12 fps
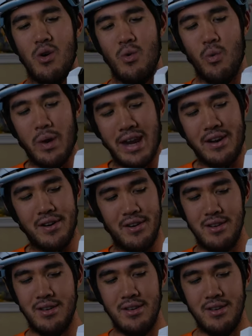
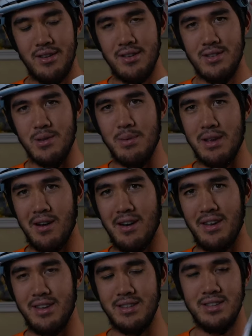weird, to be
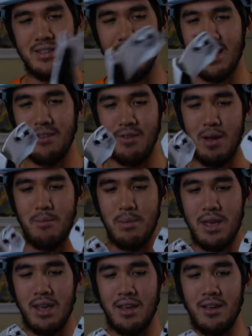honest. Like, if I'm
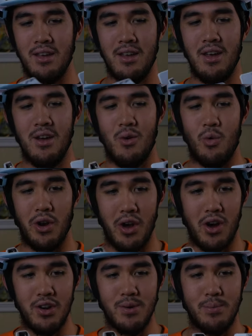being
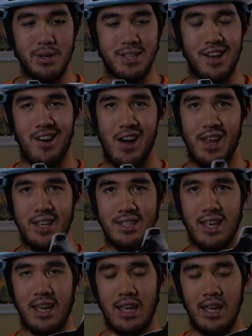100% honest,
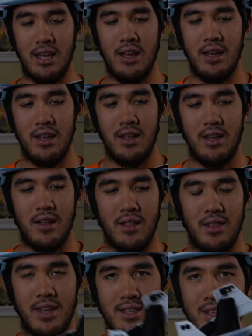like,
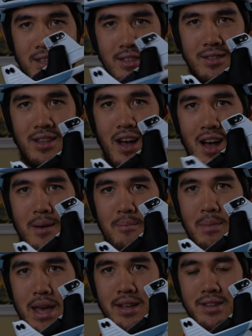this is not
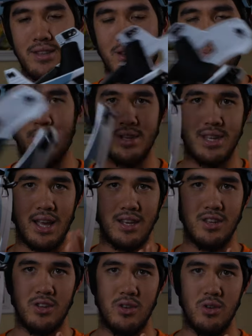meant to
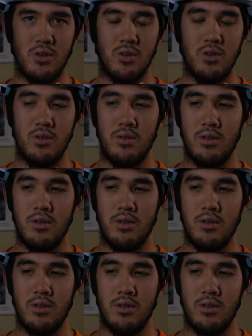protect you